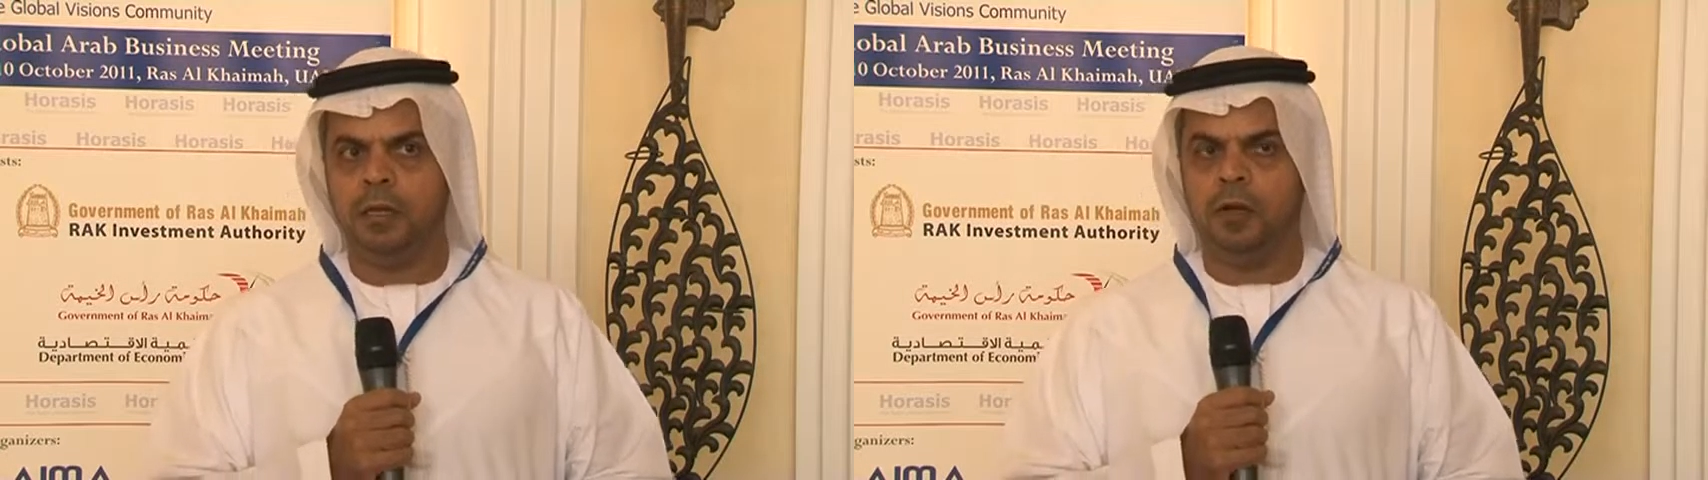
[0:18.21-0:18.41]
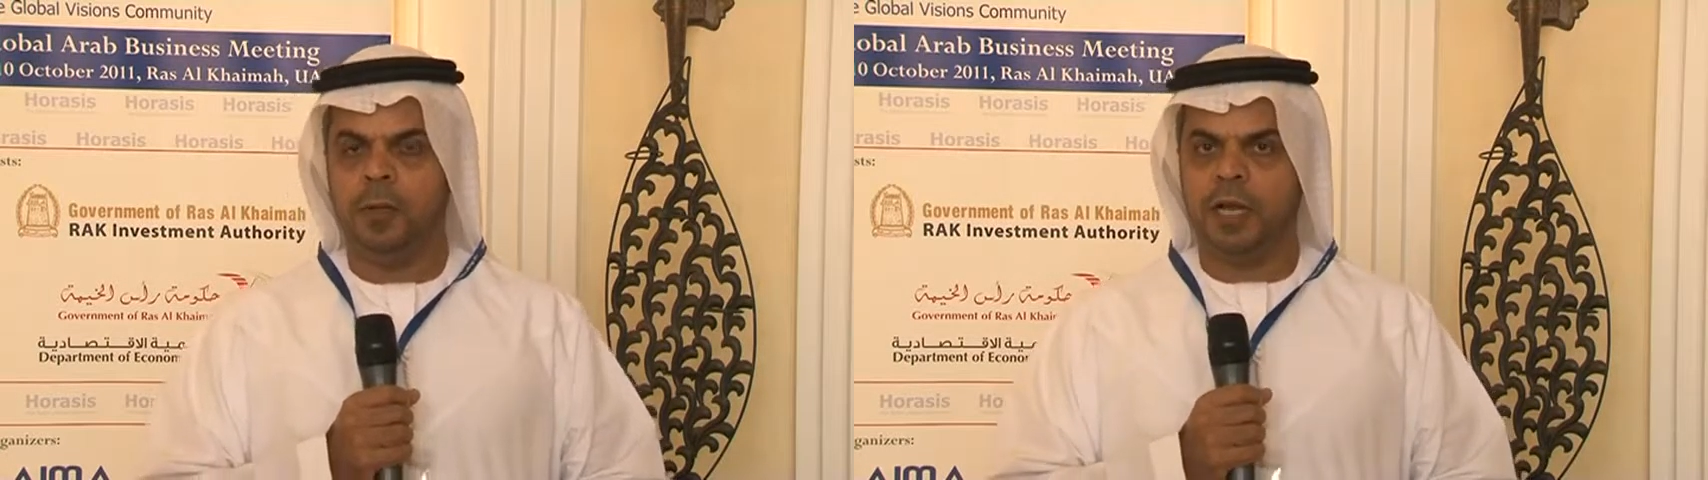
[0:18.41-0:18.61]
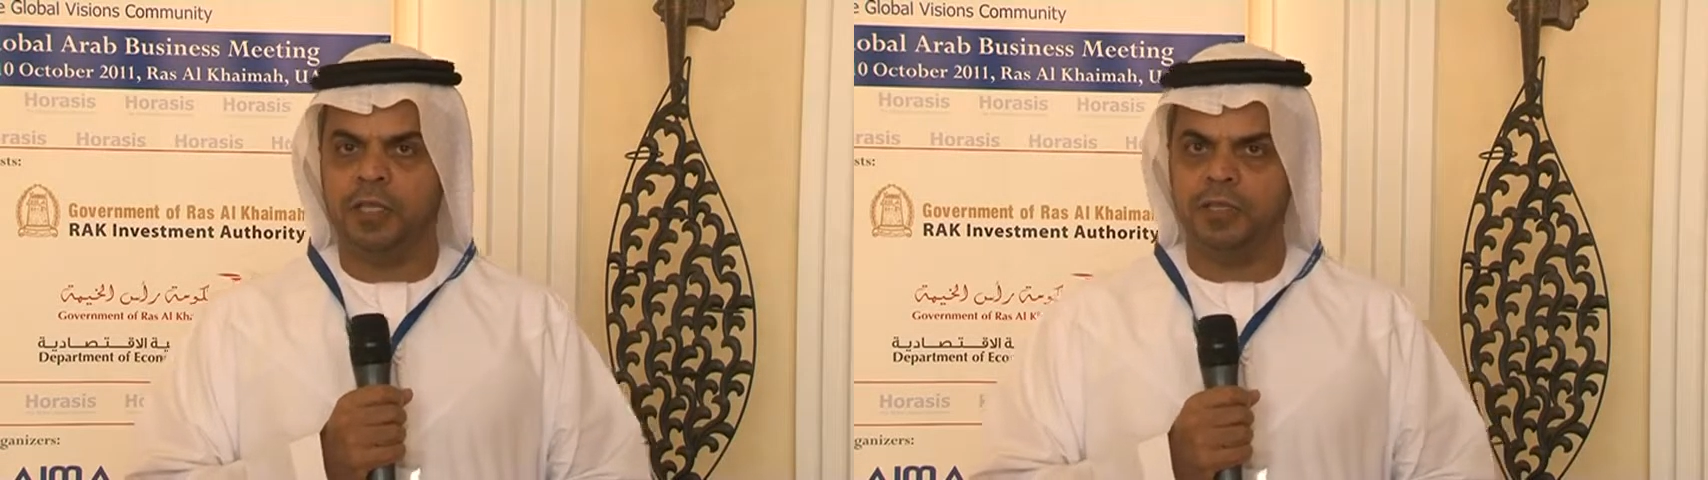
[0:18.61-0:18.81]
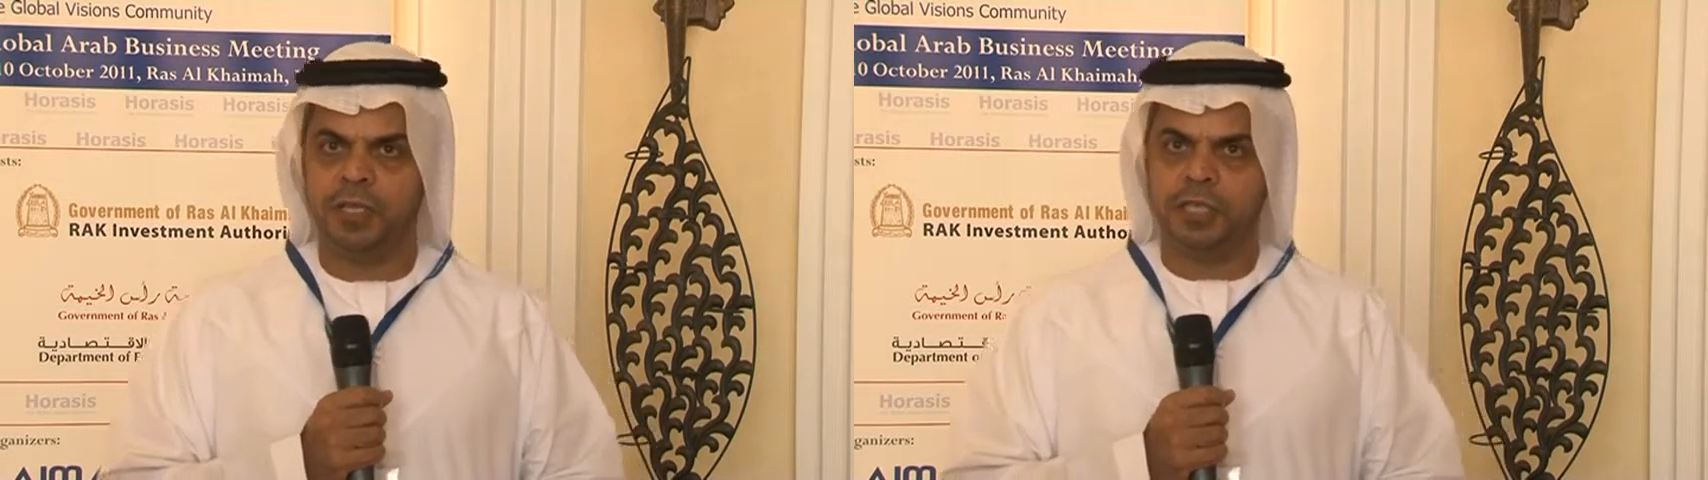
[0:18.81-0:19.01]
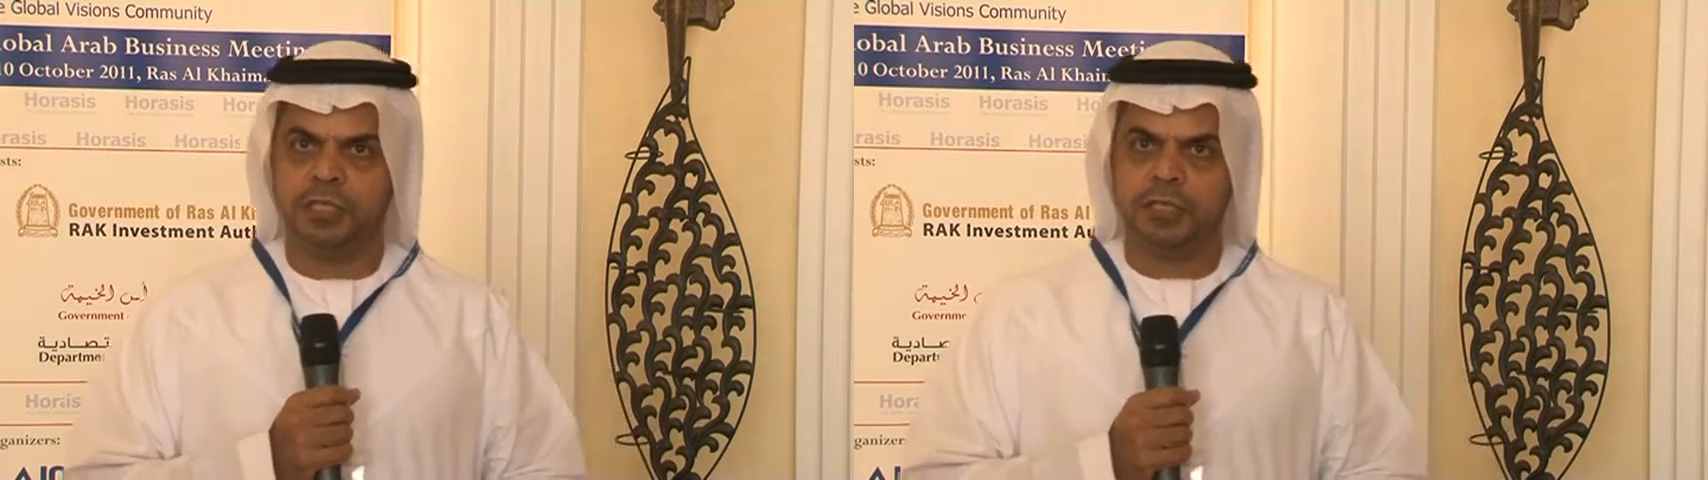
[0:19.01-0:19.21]

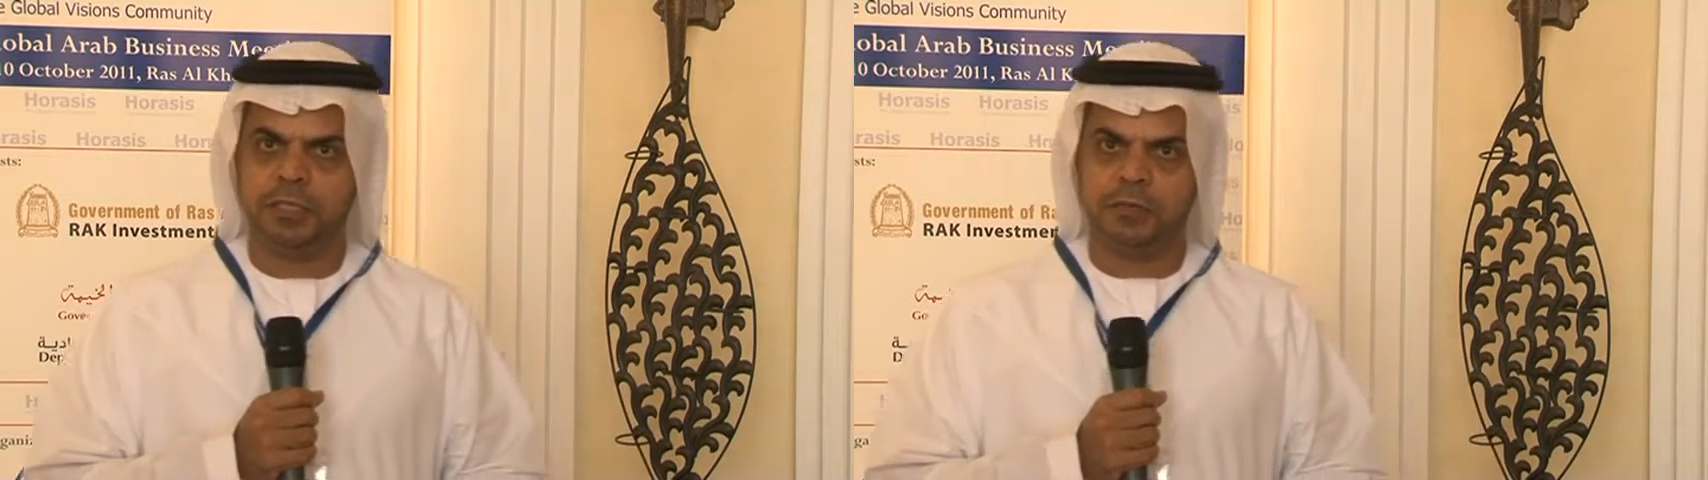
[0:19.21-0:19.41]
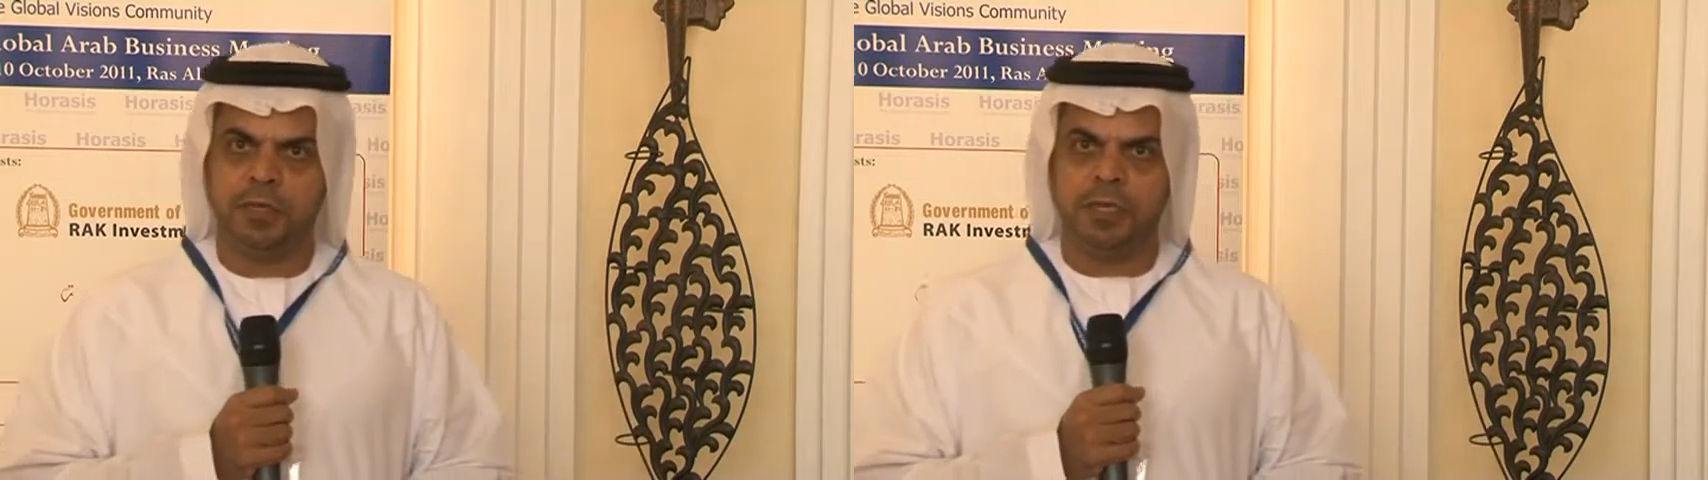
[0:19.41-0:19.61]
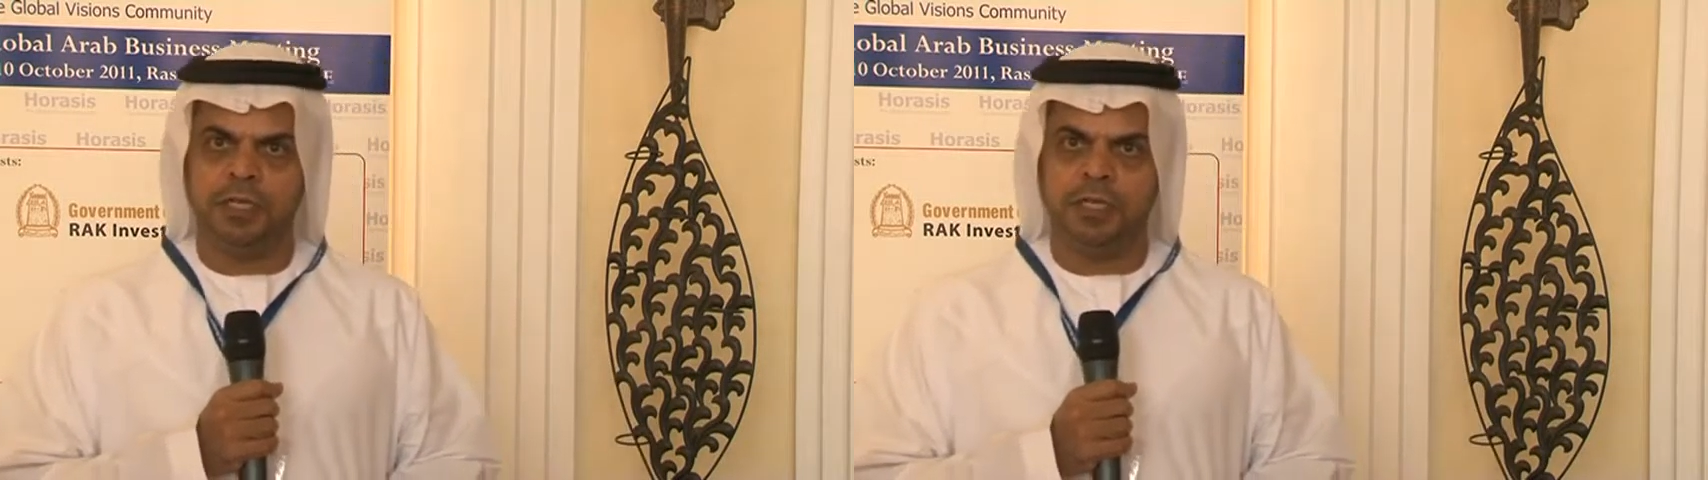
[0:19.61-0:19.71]
globalization, the